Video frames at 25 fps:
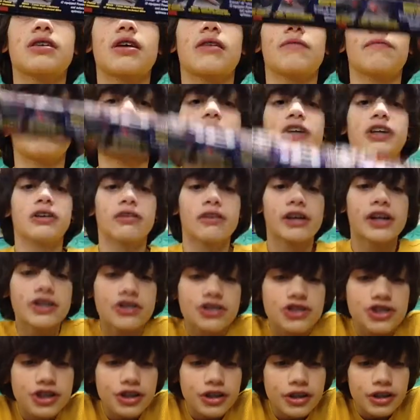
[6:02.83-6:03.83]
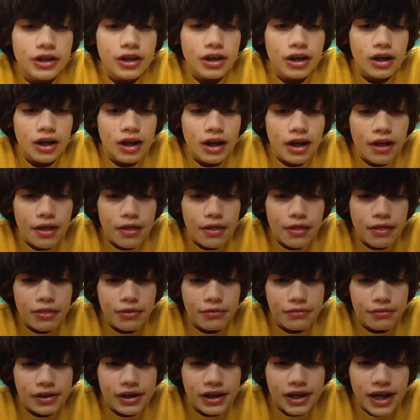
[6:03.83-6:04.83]
configuration
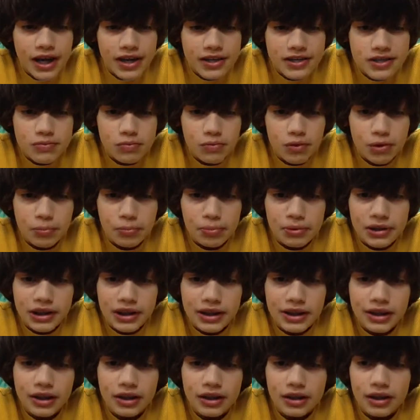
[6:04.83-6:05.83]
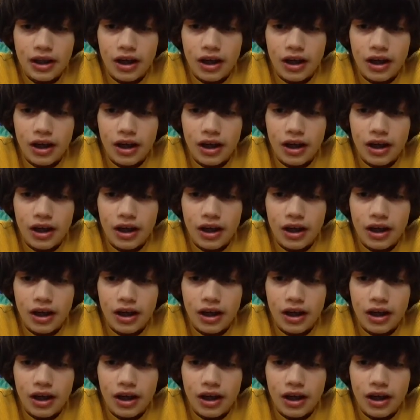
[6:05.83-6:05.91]
3S 1P.